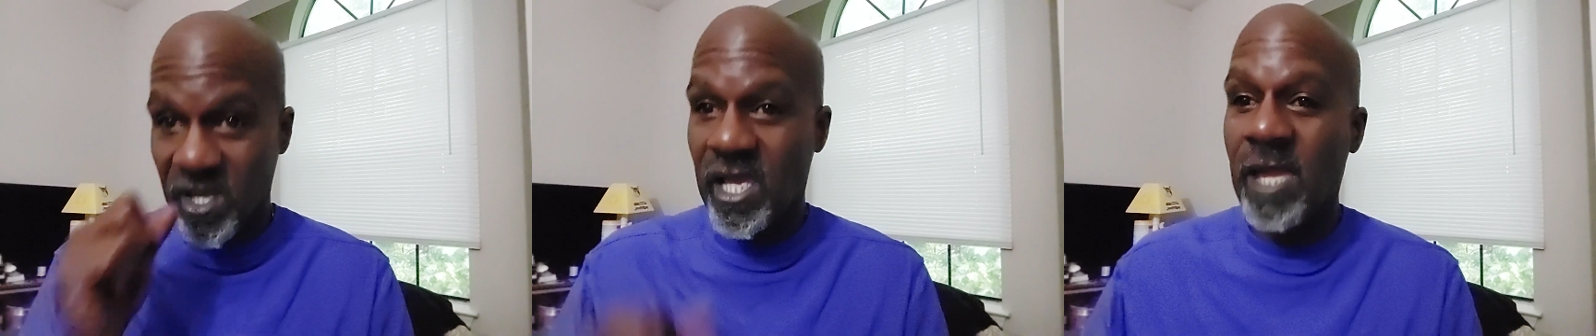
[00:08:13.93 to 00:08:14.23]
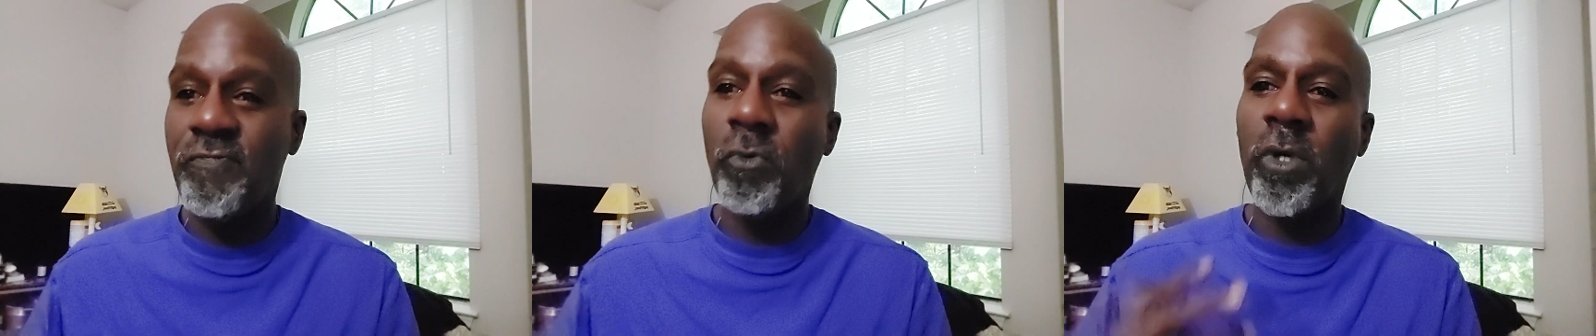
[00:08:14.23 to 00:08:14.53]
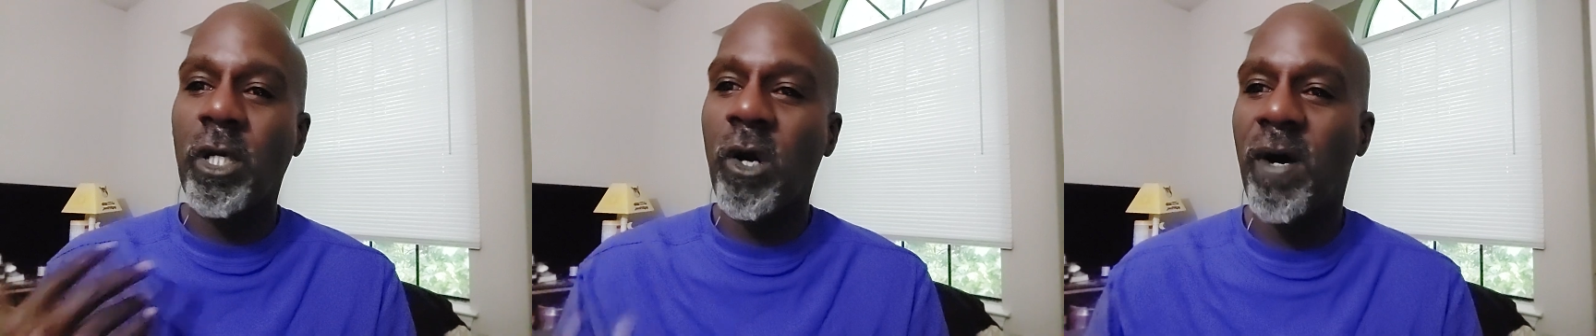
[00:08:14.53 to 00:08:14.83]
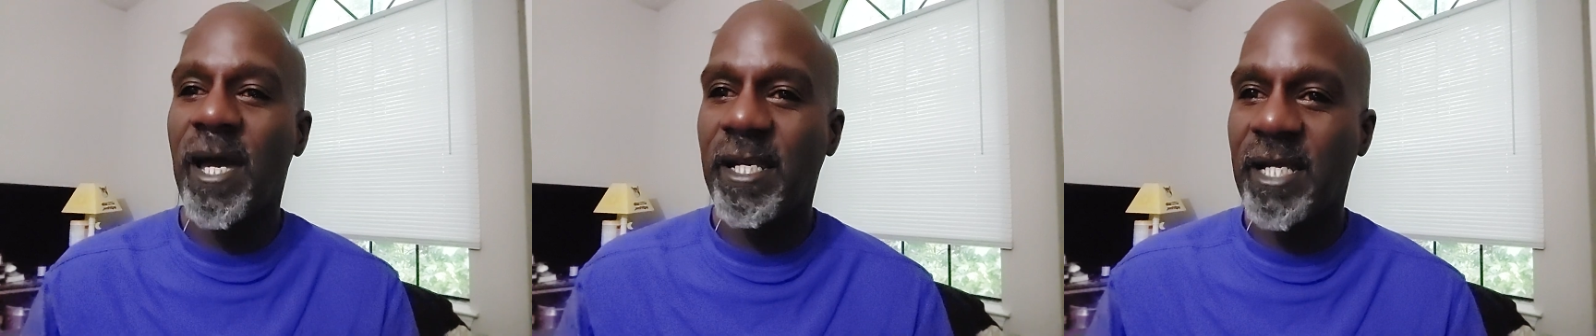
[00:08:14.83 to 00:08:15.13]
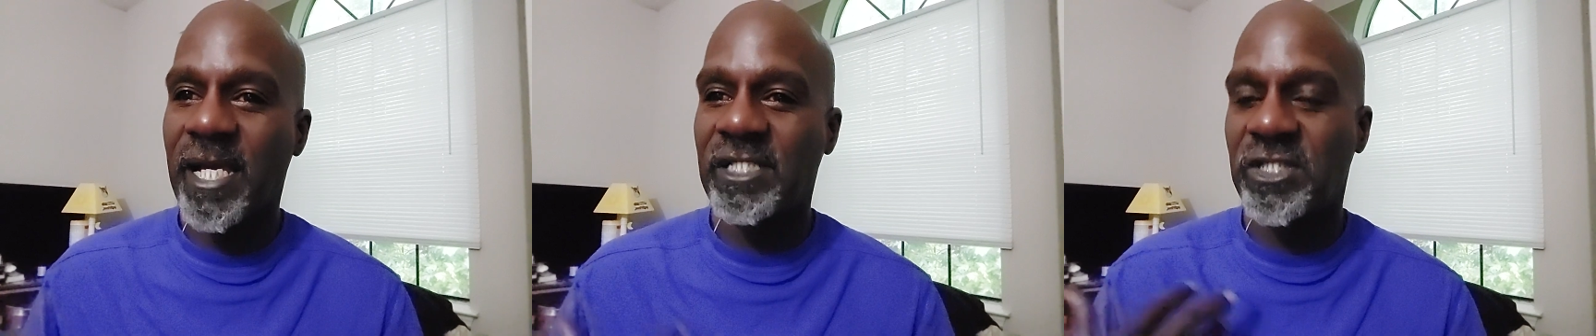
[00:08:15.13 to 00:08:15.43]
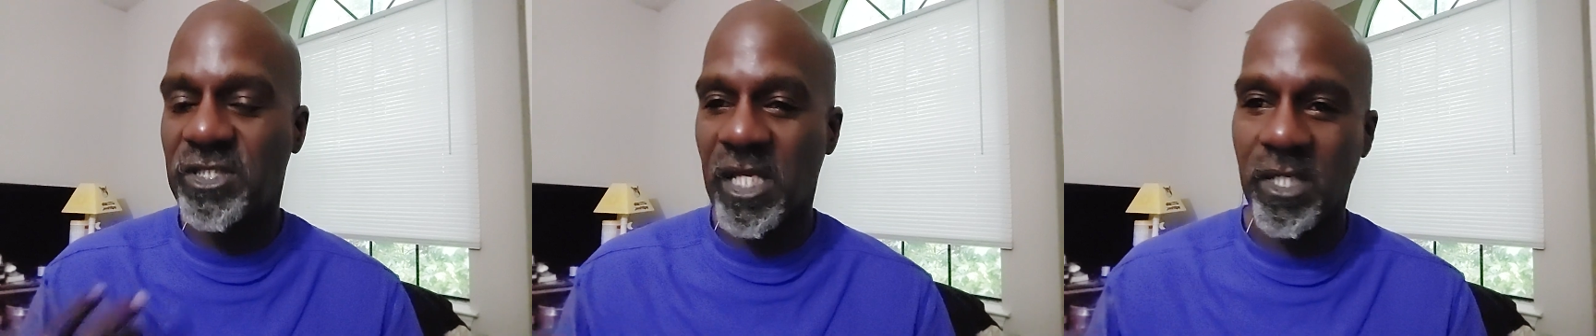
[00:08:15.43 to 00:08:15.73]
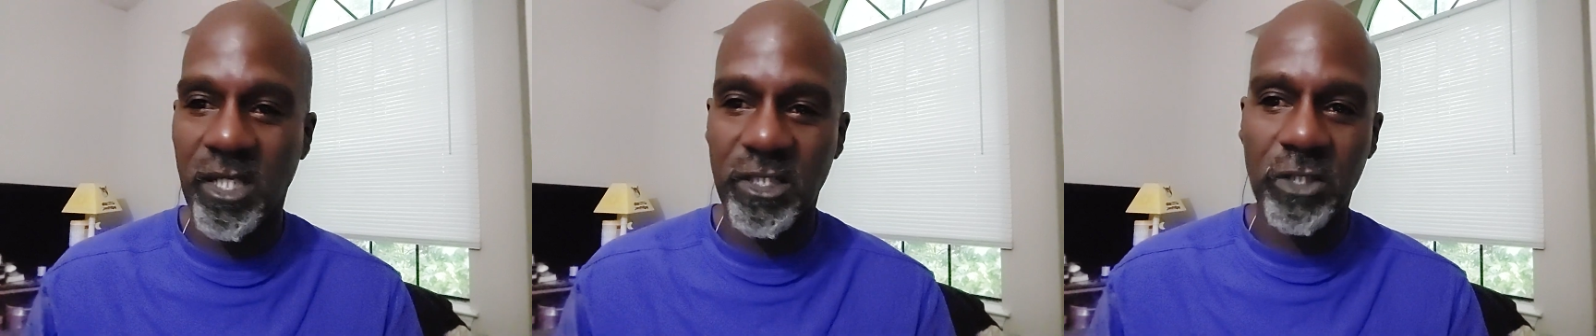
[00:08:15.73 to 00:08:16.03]
if you want to go ahead and
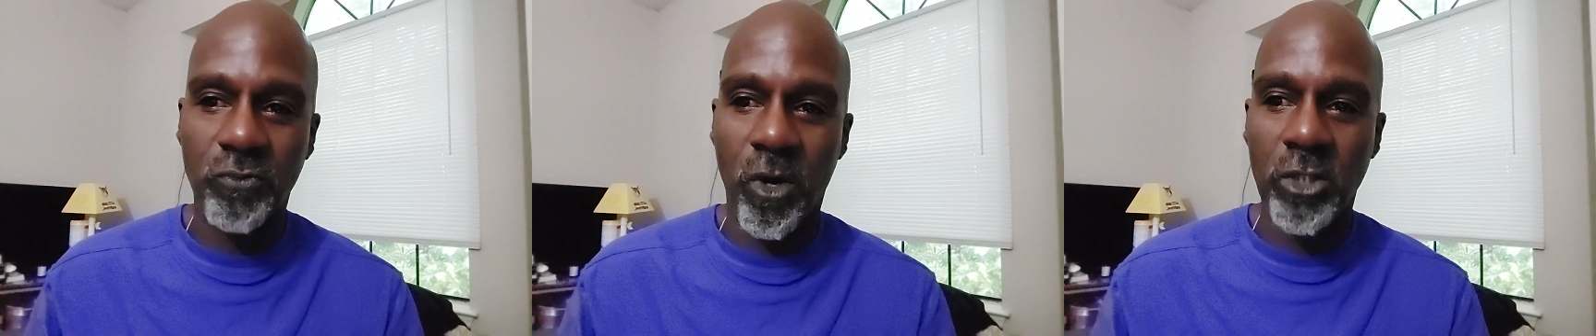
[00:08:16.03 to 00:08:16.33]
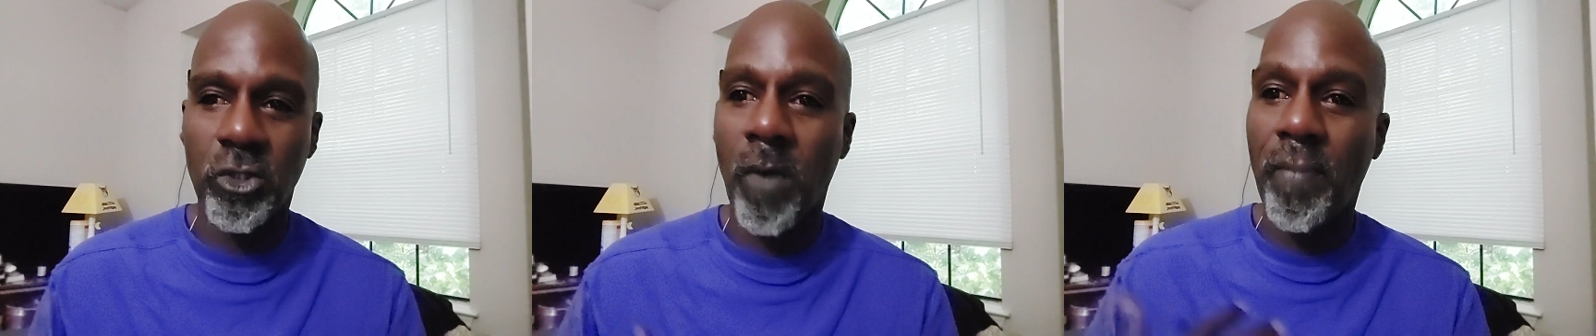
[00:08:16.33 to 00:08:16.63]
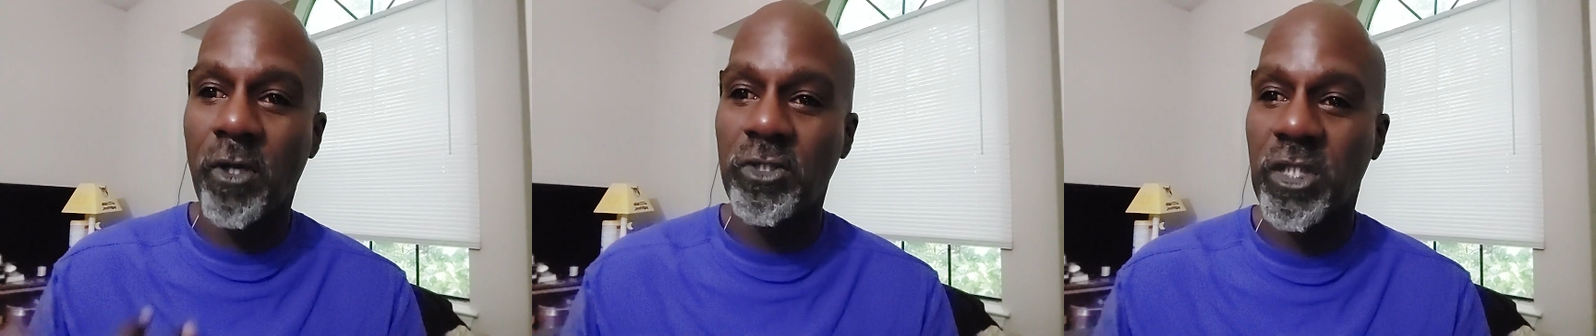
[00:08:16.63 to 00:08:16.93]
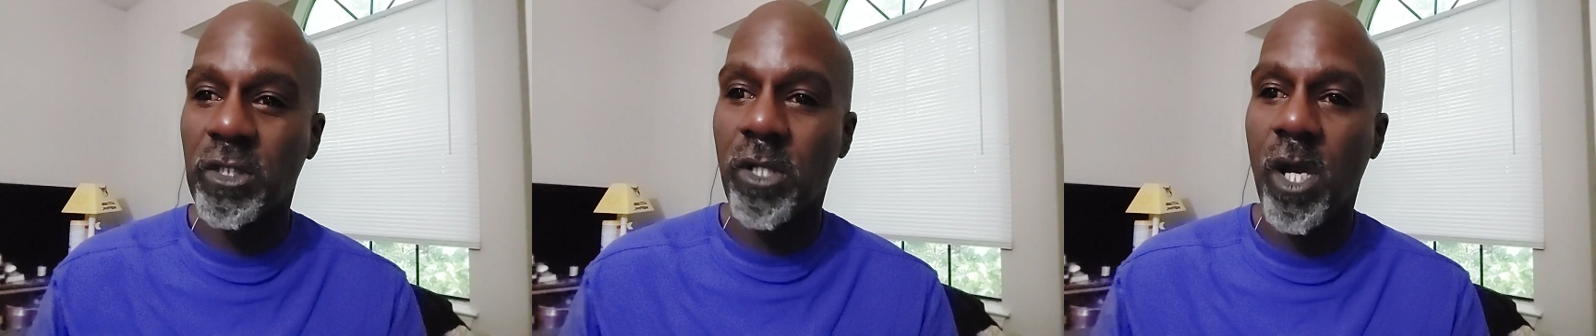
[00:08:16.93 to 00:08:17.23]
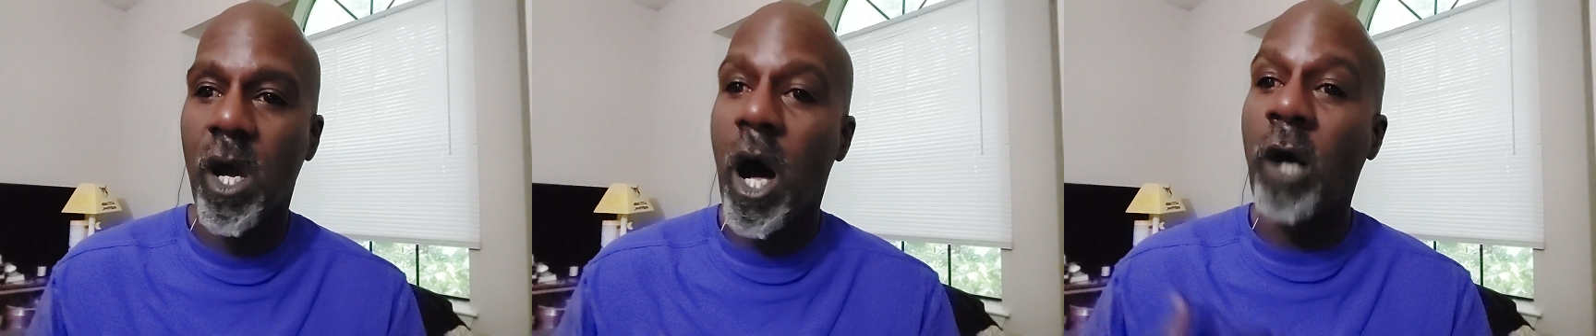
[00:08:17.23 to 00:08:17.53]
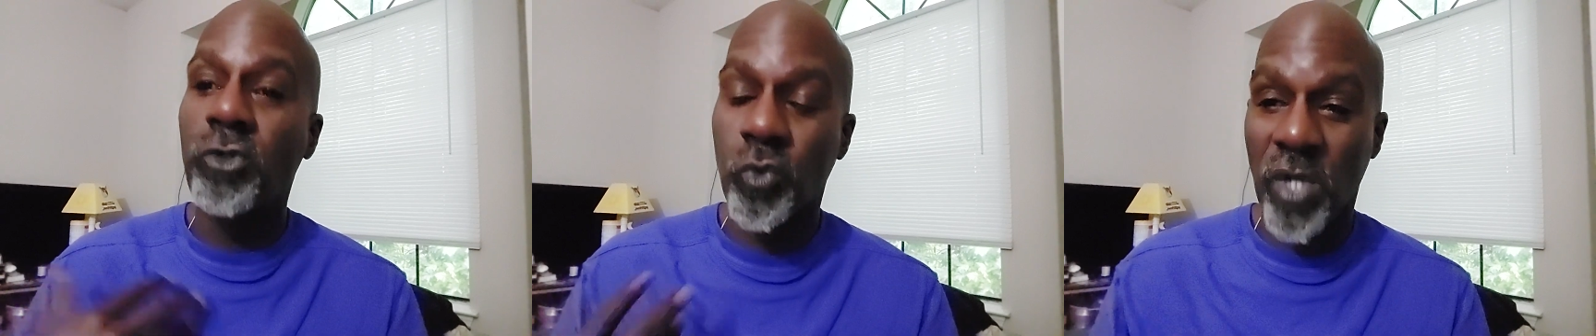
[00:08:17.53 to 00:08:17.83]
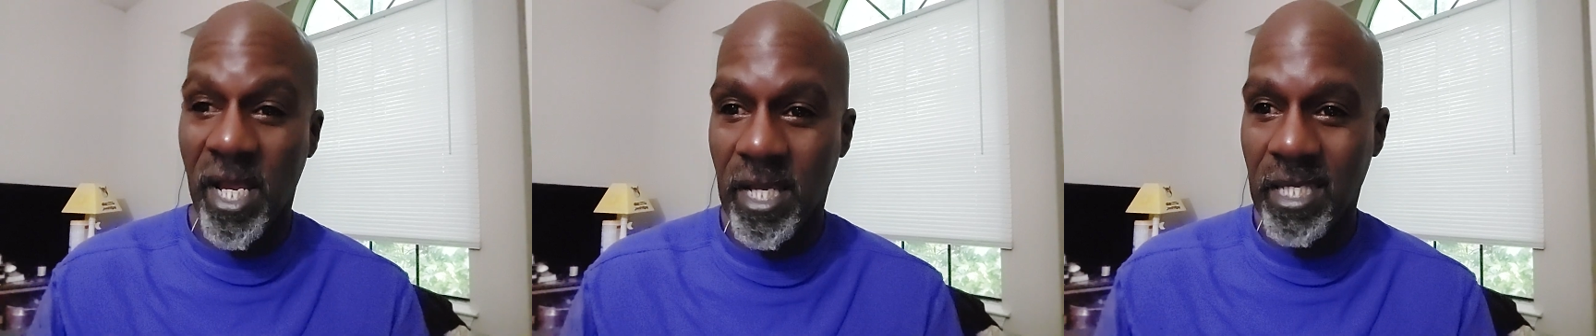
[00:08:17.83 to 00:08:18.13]
send this as far as to a person through
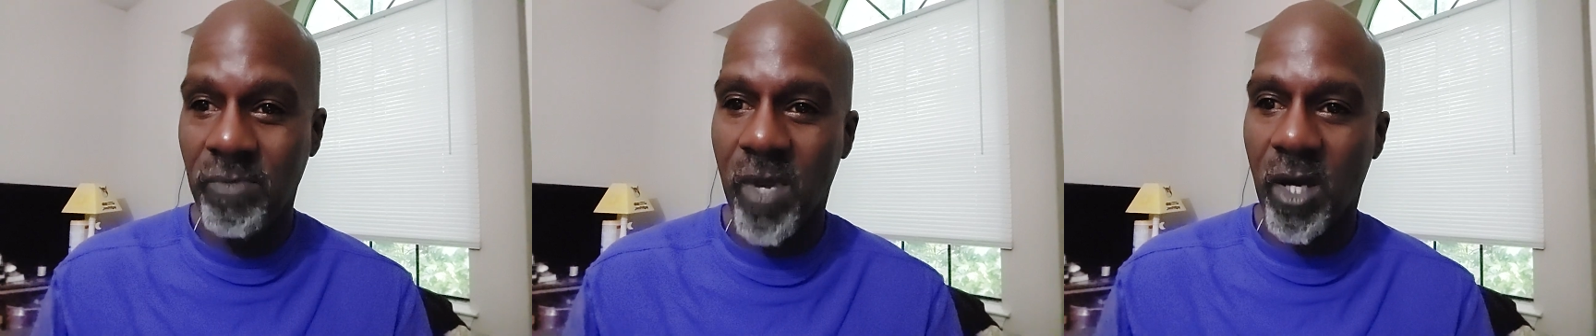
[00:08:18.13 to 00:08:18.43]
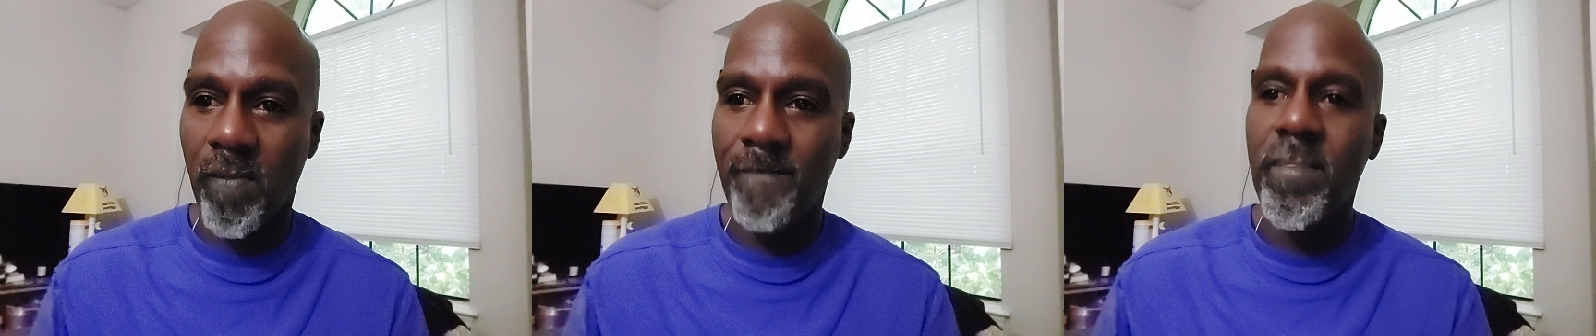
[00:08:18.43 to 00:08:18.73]
their email,